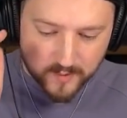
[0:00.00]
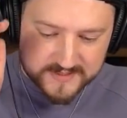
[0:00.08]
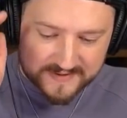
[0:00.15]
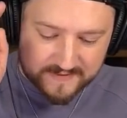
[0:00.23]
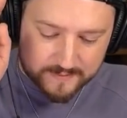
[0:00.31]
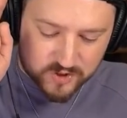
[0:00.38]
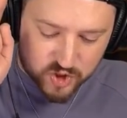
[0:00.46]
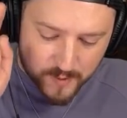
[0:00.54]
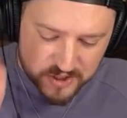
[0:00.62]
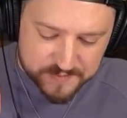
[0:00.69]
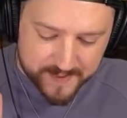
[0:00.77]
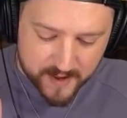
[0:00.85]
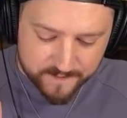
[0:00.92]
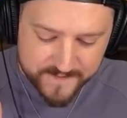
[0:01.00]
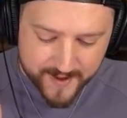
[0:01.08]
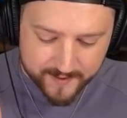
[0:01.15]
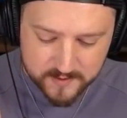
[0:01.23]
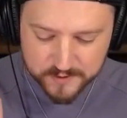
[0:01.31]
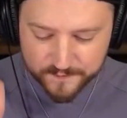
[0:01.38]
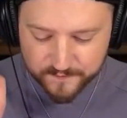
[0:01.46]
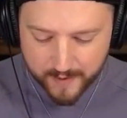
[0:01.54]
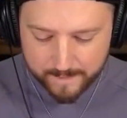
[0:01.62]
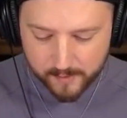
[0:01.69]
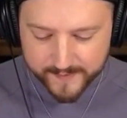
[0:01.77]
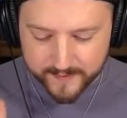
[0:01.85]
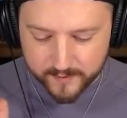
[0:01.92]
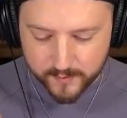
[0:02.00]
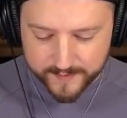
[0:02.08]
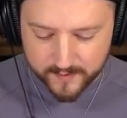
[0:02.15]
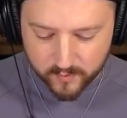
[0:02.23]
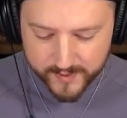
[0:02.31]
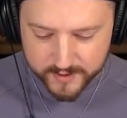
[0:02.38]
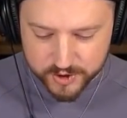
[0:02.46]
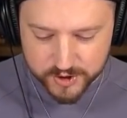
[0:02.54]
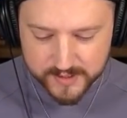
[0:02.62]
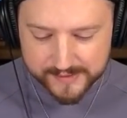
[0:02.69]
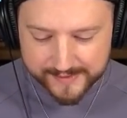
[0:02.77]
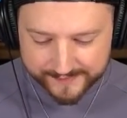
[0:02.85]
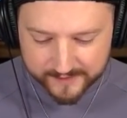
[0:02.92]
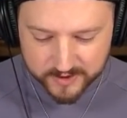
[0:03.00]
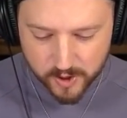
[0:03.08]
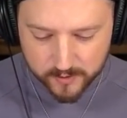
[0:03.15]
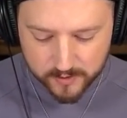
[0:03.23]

was giving him too much spell value with the Fireball and the, and the Witch and the Dart